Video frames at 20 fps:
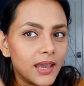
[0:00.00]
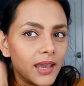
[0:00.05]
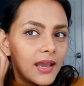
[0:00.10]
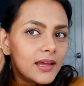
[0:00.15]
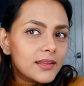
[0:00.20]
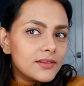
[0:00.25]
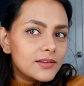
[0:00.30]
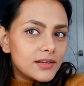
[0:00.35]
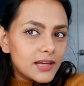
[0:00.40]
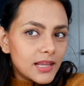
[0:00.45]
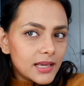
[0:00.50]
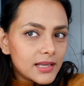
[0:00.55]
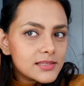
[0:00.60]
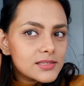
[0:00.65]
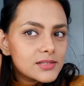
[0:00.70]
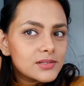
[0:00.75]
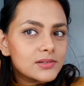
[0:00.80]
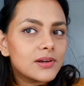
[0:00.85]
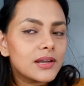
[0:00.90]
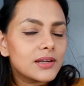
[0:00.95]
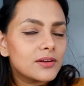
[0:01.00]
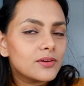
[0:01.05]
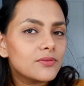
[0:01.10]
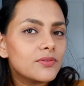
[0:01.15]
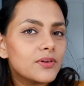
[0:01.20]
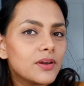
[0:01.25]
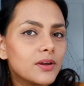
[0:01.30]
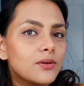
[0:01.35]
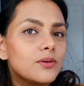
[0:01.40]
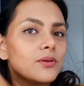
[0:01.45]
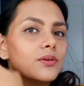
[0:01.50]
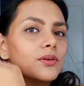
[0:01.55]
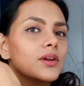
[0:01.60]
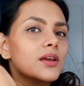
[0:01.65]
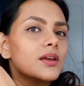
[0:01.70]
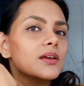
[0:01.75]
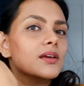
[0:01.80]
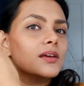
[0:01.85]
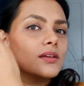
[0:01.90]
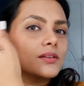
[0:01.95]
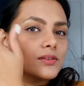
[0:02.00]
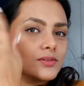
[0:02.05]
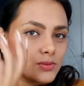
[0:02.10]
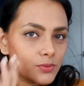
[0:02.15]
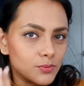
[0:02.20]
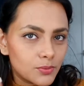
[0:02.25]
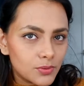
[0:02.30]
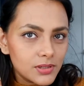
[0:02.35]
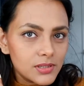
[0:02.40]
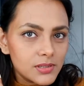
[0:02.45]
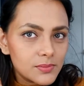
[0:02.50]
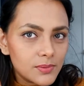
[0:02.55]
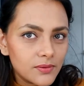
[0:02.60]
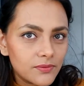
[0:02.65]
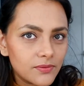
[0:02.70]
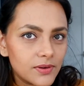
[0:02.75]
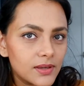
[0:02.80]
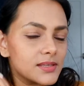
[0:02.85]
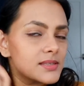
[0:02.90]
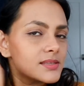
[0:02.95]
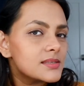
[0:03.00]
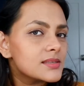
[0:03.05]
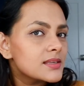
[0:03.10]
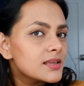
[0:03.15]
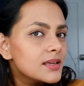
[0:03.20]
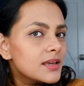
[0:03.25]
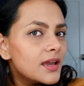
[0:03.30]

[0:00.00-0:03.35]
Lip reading: and the next strand of hair towards my face,